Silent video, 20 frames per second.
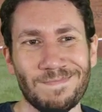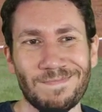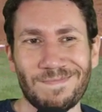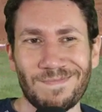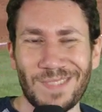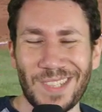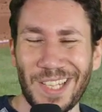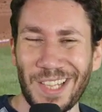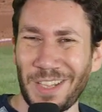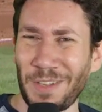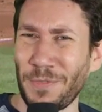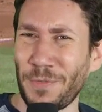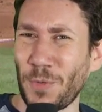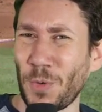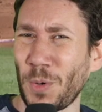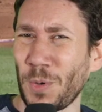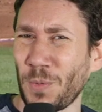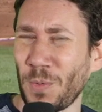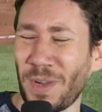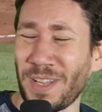he allowed
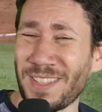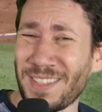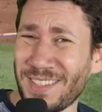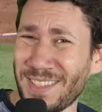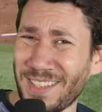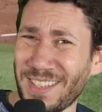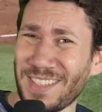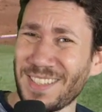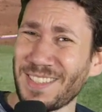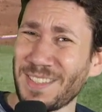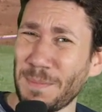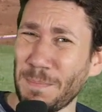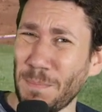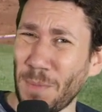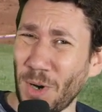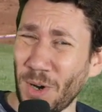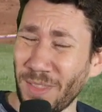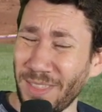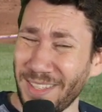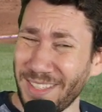four runs against the
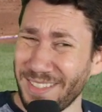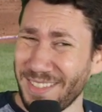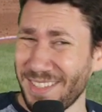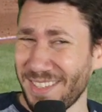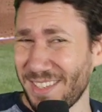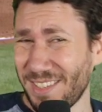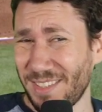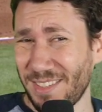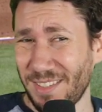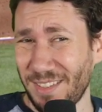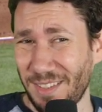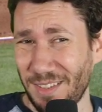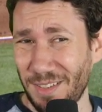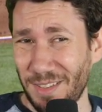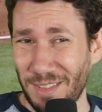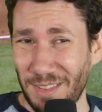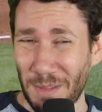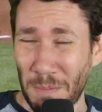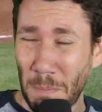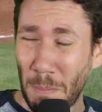Marlins.
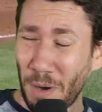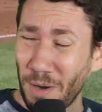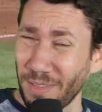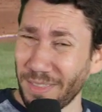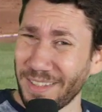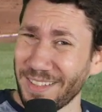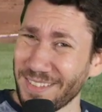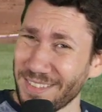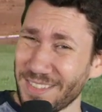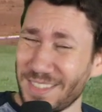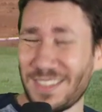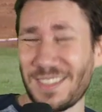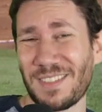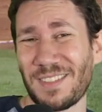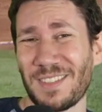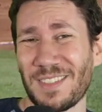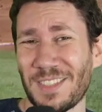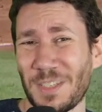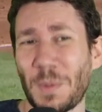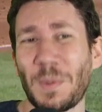The Marlins?
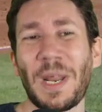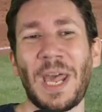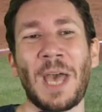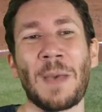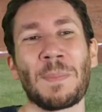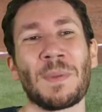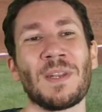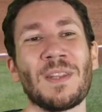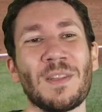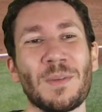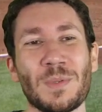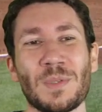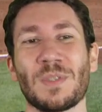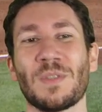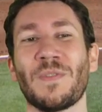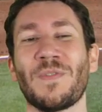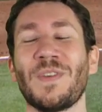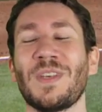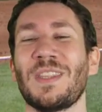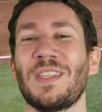Let's see what happened. This is the
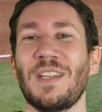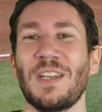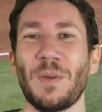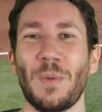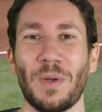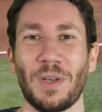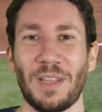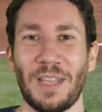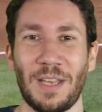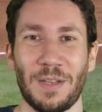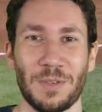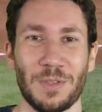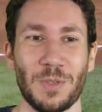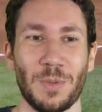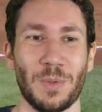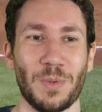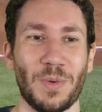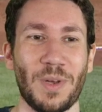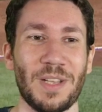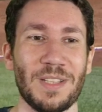fifth inning where he allowed two
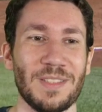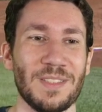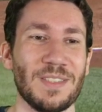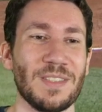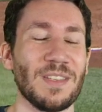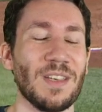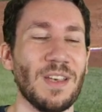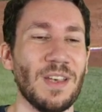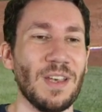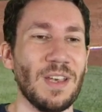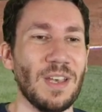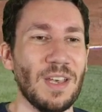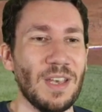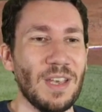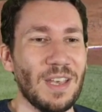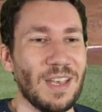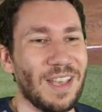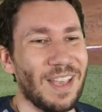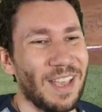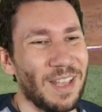runs,
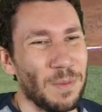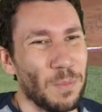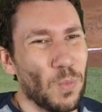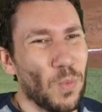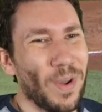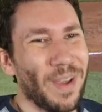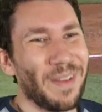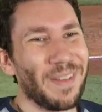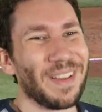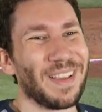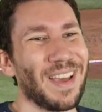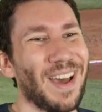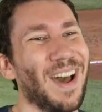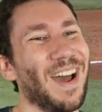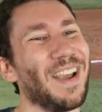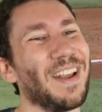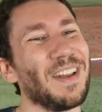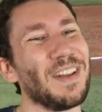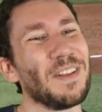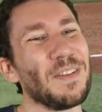and where it
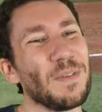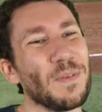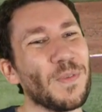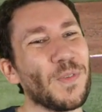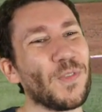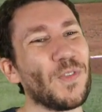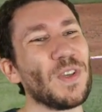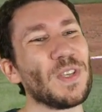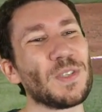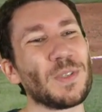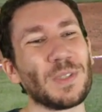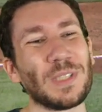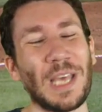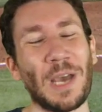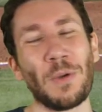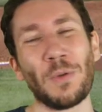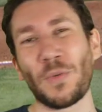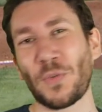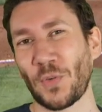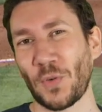kind of fizzled
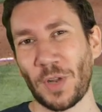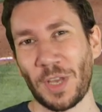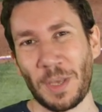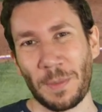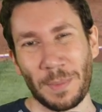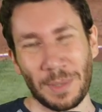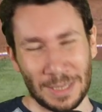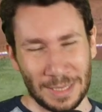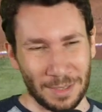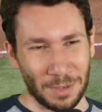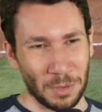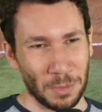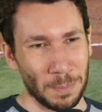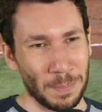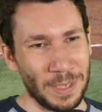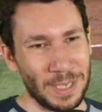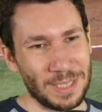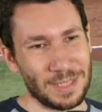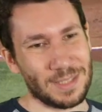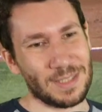out for him a little
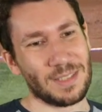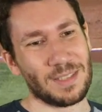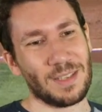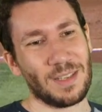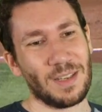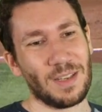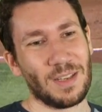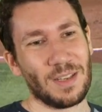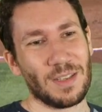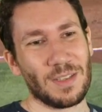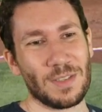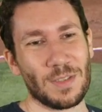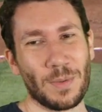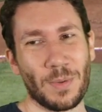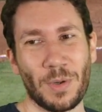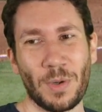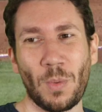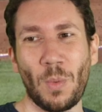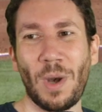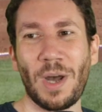bit. So we're going
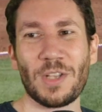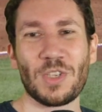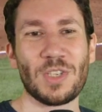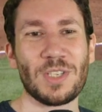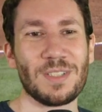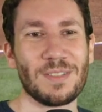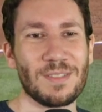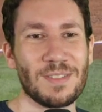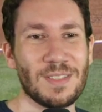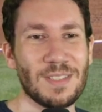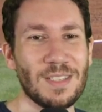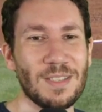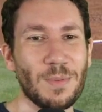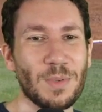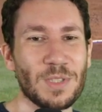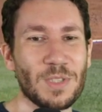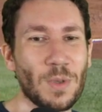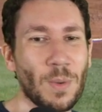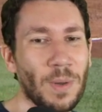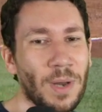to watch it, see
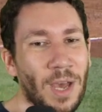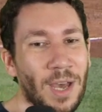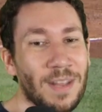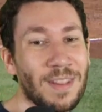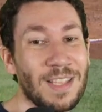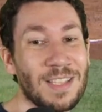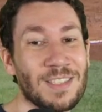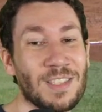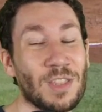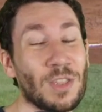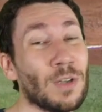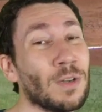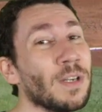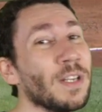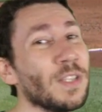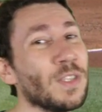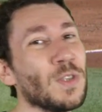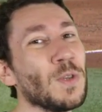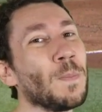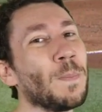what's going on. It's
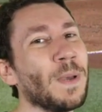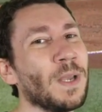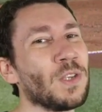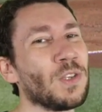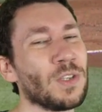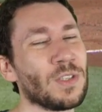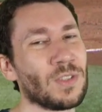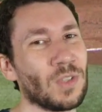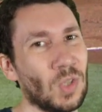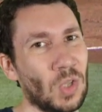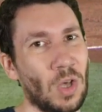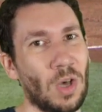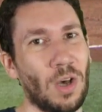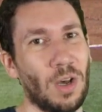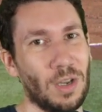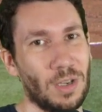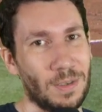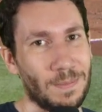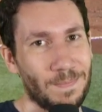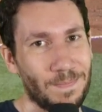thirty-two pitches
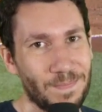long.